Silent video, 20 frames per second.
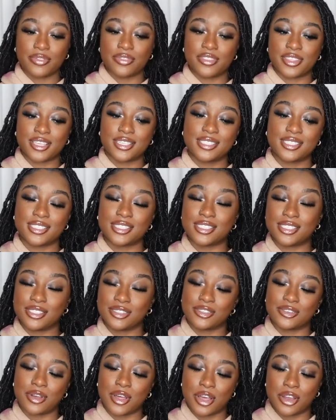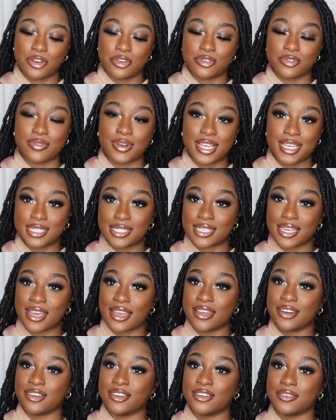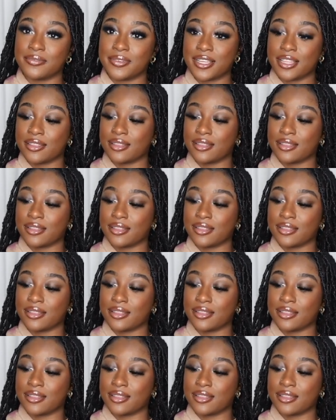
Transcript: this is still a great item.